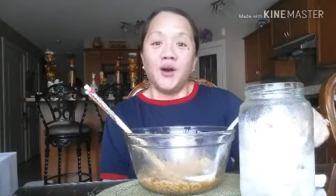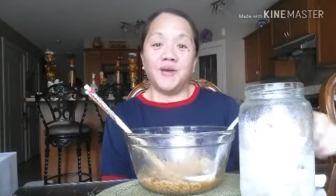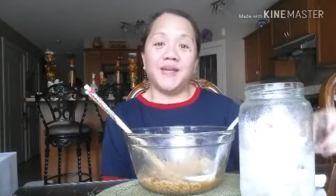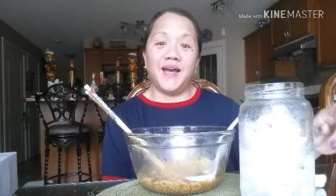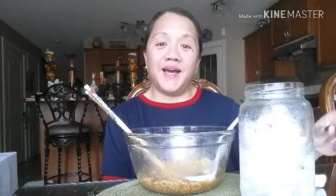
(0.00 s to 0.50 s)

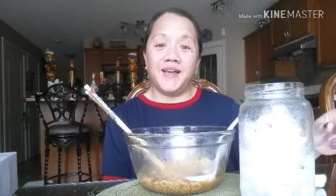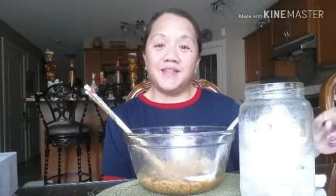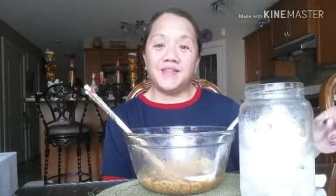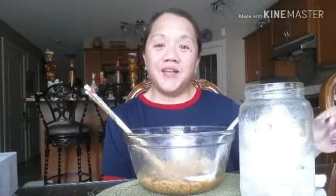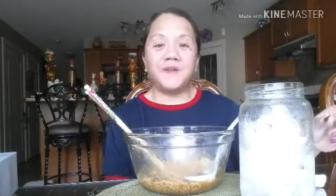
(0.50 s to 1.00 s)
Okay
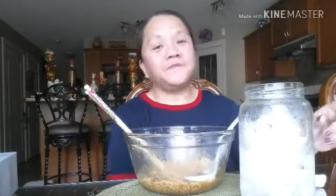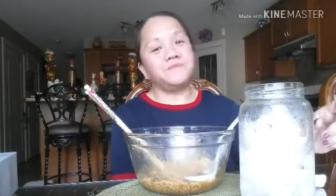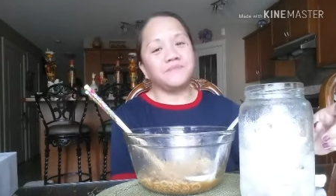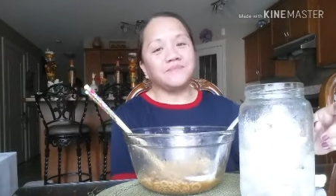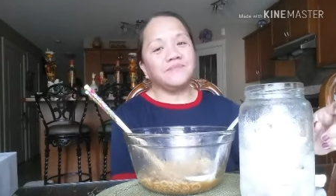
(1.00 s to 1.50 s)
guys,
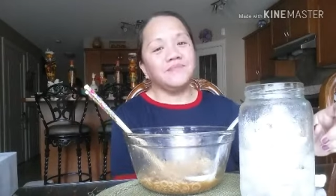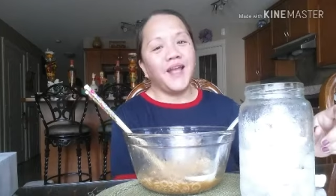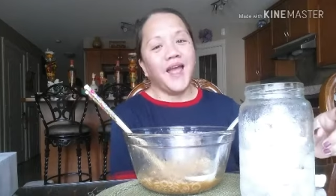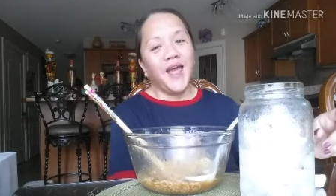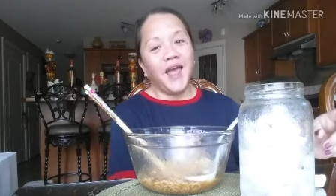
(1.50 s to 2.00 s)

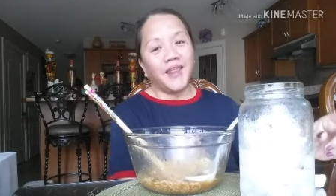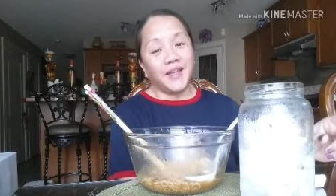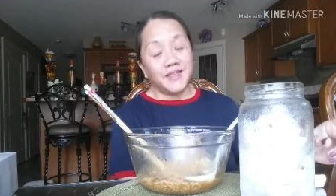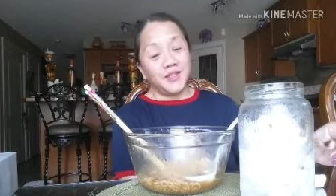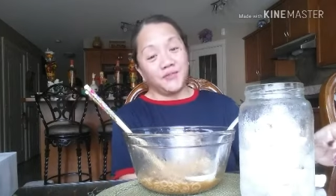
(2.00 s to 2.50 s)

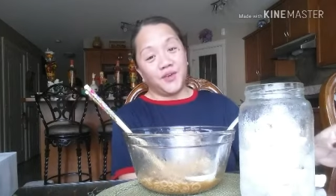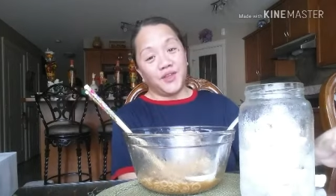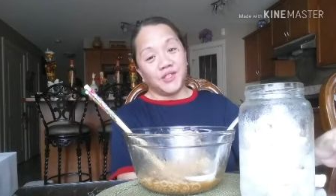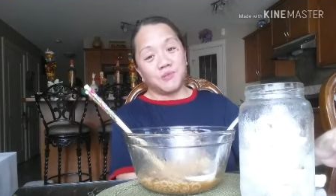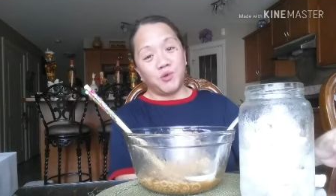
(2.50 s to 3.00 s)
that's it for
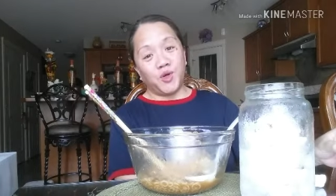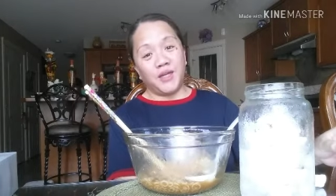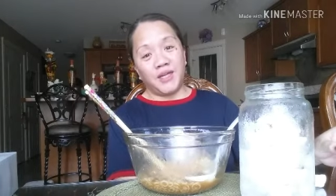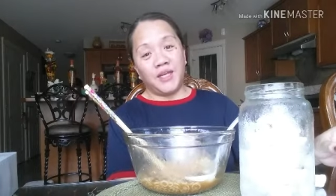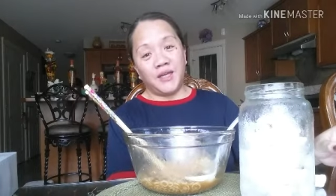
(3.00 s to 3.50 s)
this
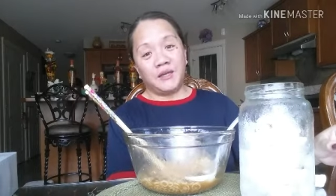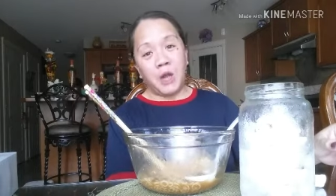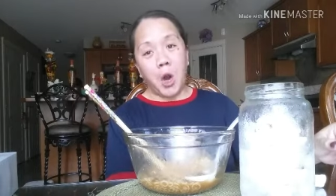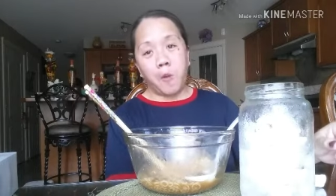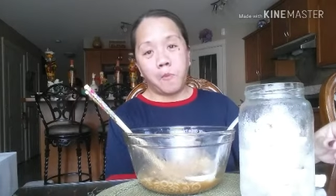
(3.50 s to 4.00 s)

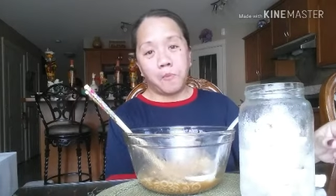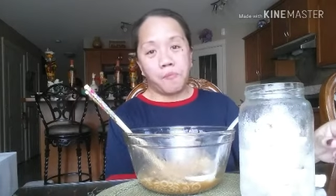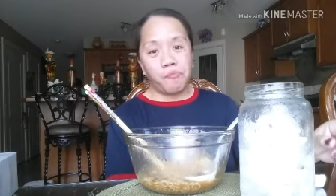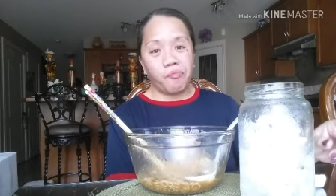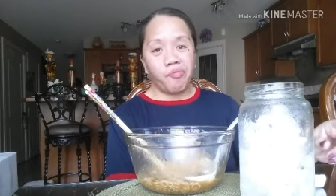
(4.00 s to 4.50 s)
morning.
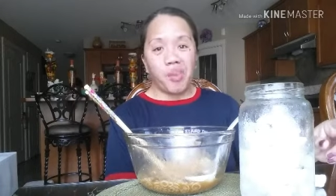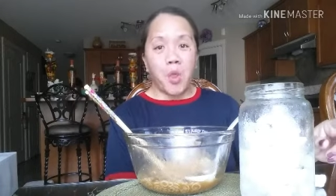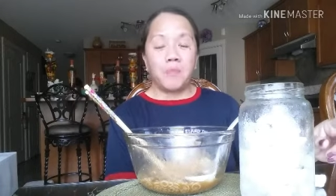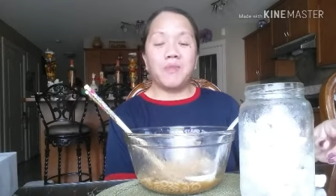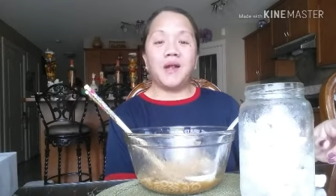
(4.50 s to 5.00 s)

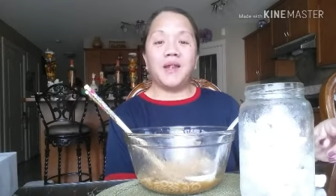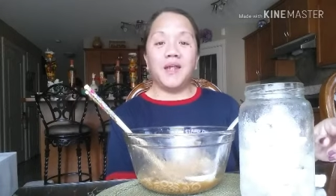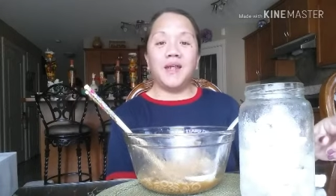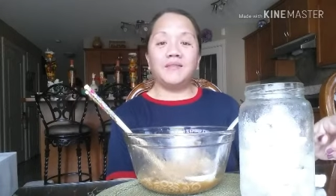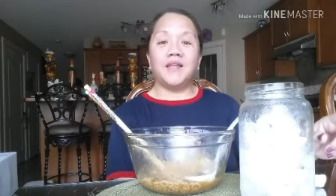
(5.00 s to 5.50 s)

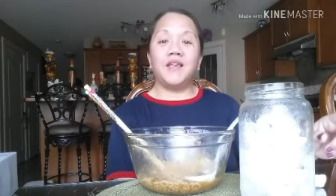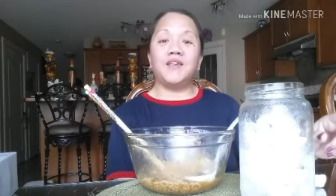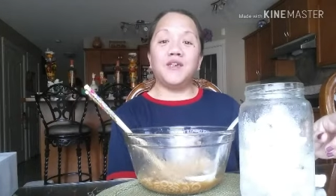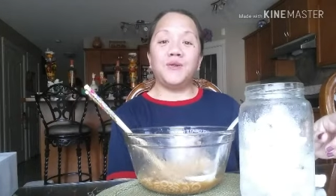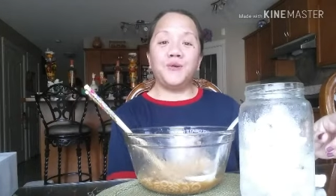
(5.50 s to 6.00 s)
Again,
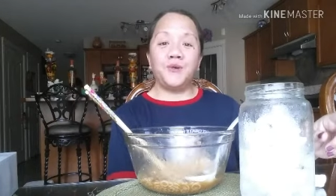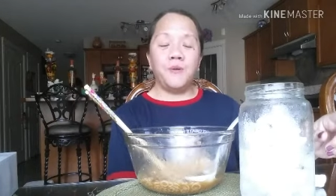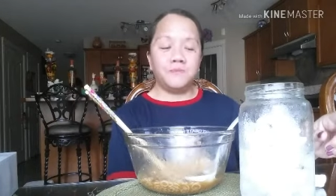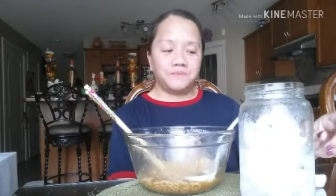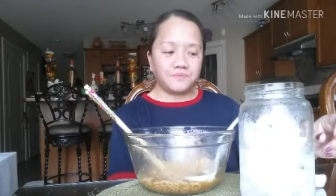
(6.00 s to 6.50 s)
thank
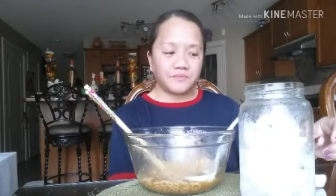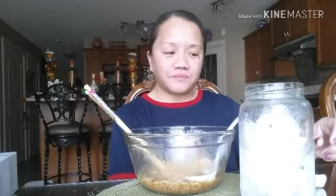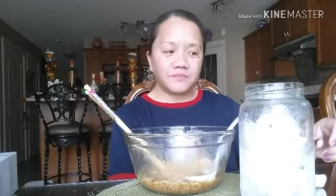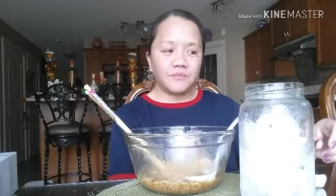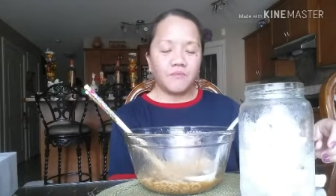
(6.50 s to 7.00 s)
you
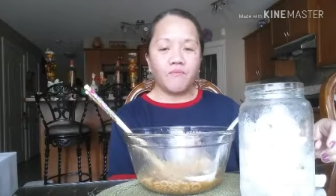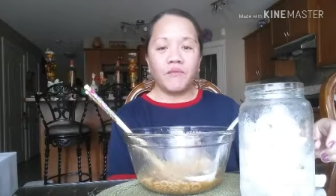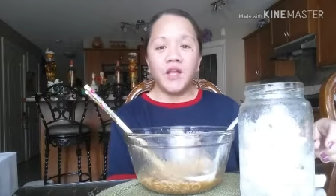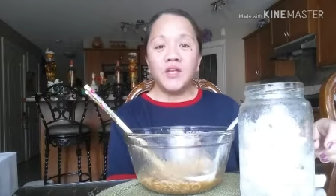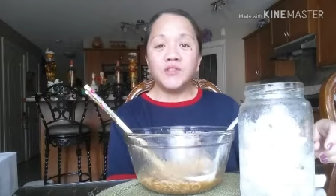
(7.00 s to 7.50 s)

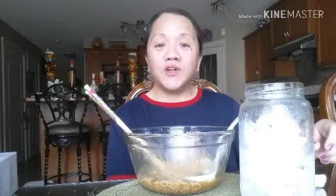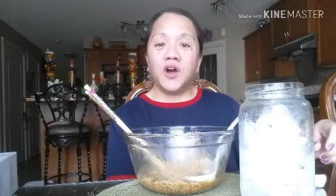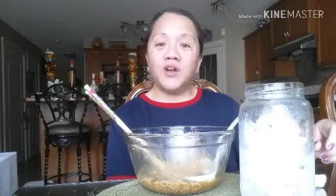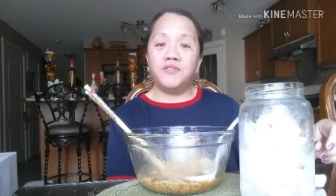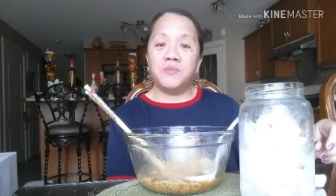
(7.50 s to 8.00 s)
to
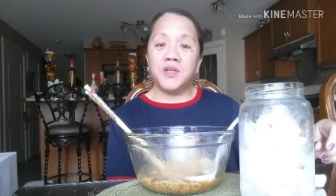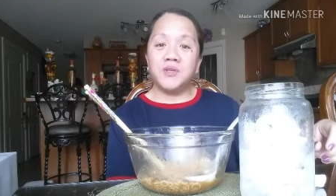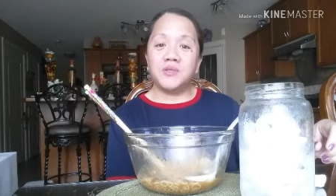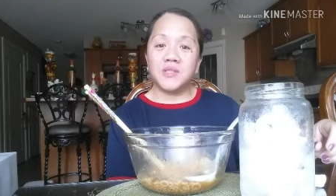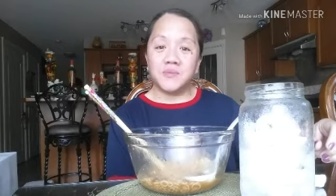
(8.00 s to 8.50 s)
all of my
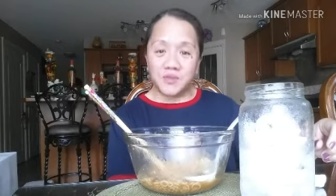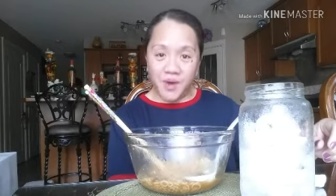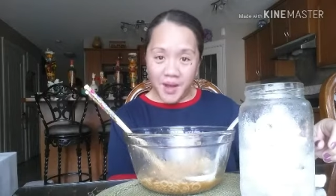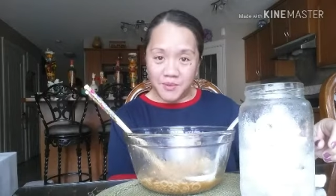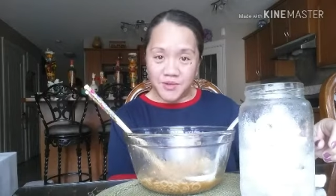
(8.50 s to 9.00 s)
new
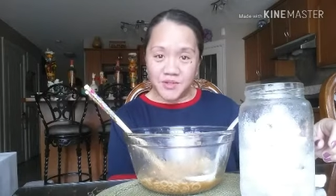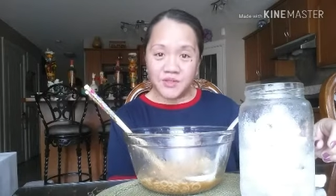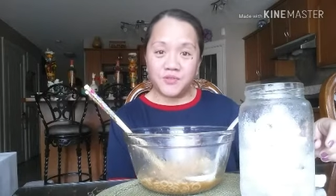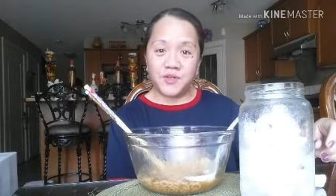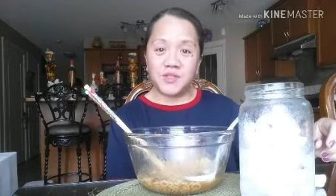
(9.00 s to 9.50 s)

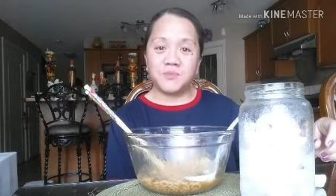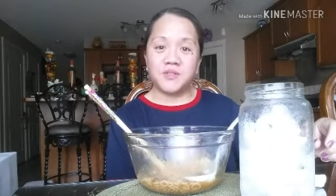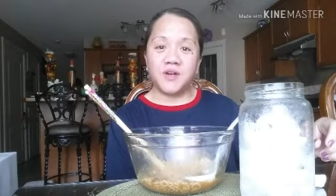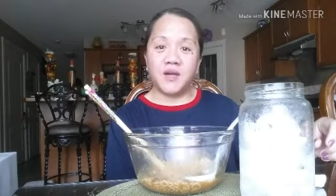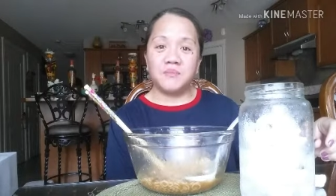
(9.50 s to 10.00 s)
subscribers for
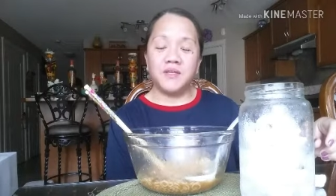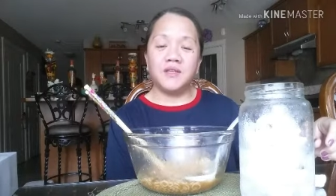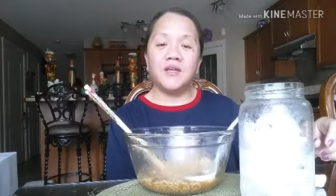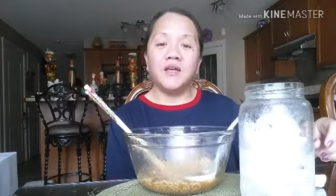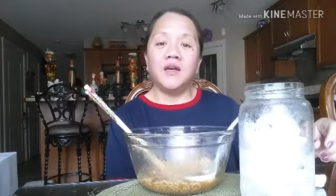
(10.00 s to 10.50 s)

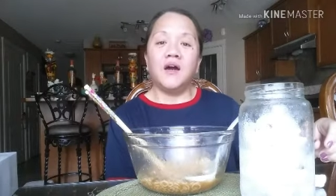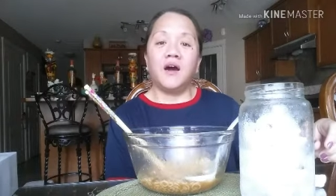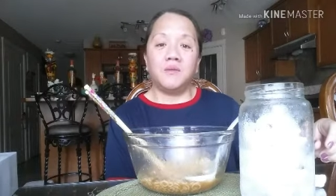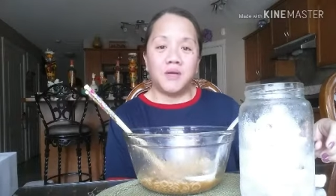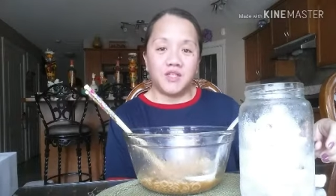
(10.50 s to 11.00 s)
subscribing
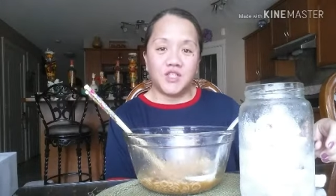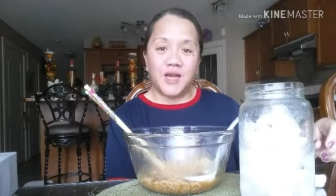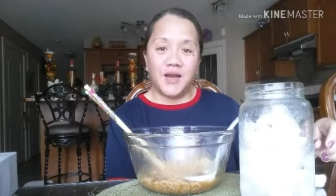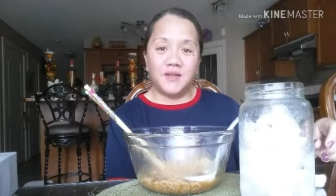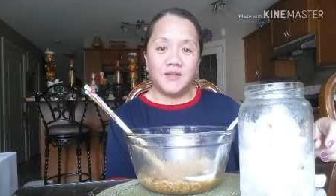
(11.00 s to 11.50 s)
on my
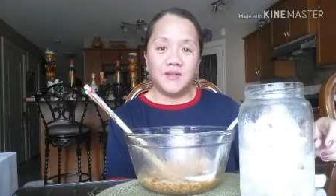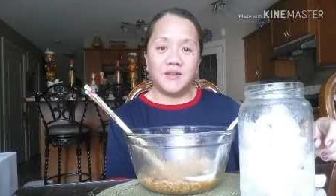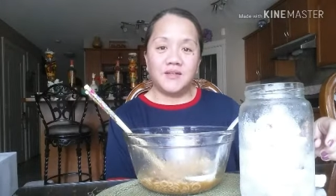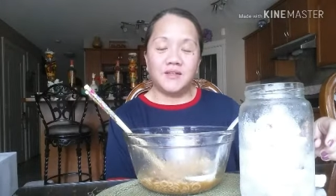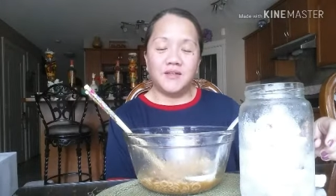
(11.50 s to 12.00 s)

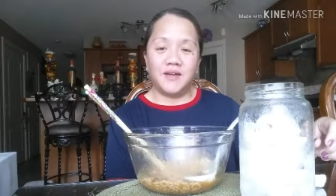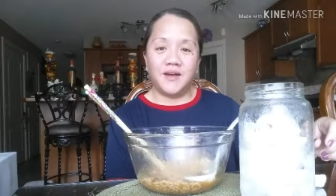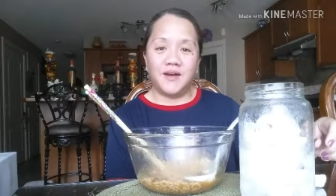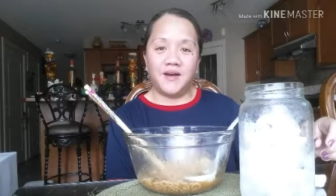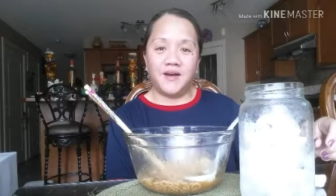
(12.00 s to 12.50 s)
channel.
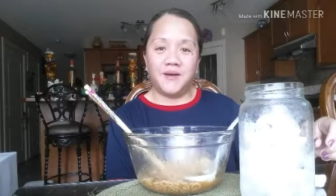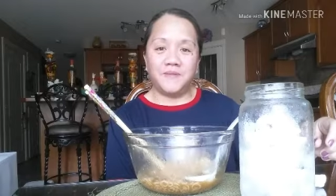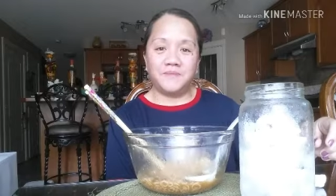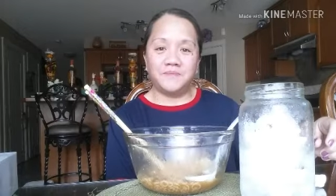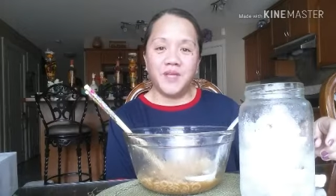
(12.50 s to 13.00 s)

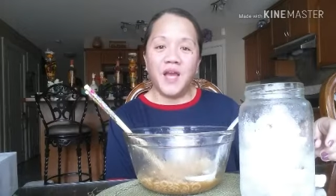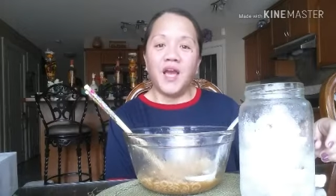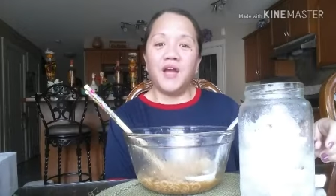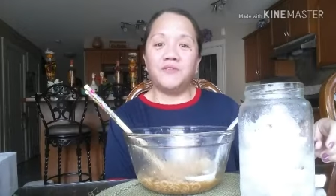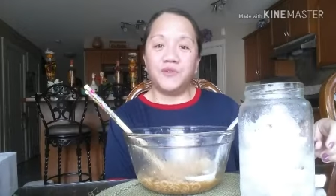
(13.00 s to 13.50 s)
Um,
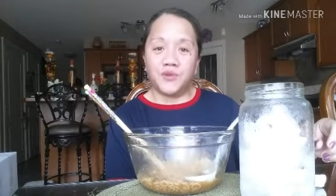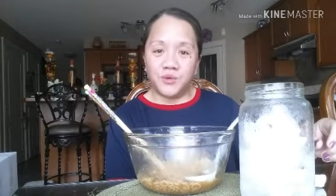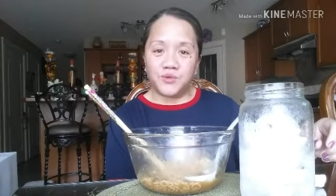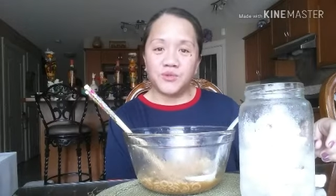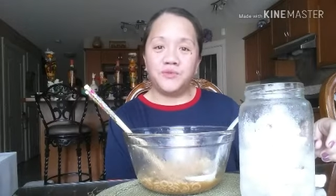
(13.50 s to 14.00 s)
and for
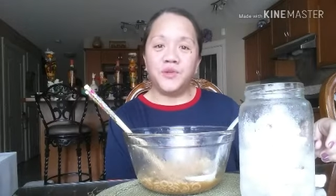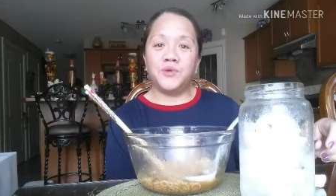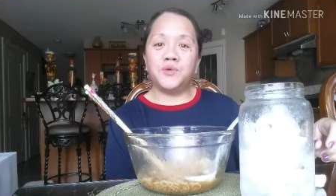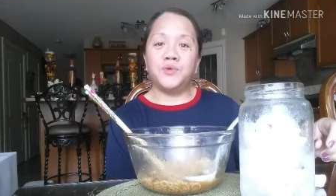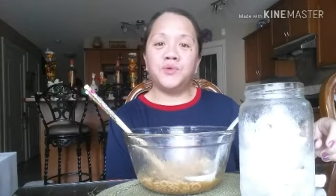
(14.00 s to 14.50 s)
those of
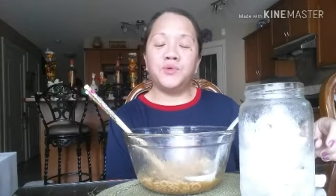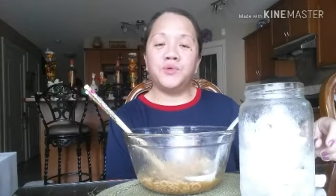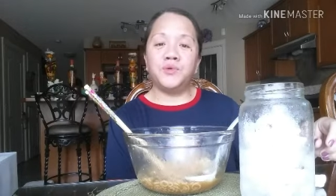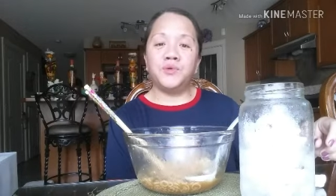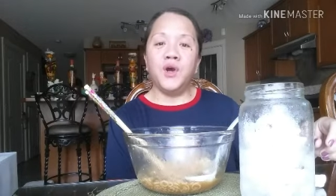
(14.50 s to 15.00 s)
you
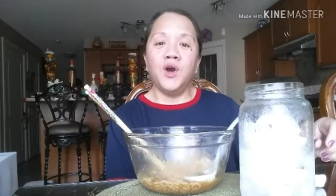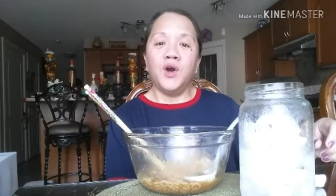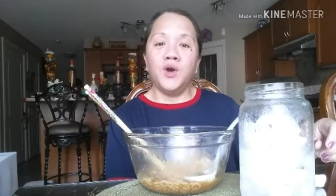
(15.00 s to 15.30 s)
who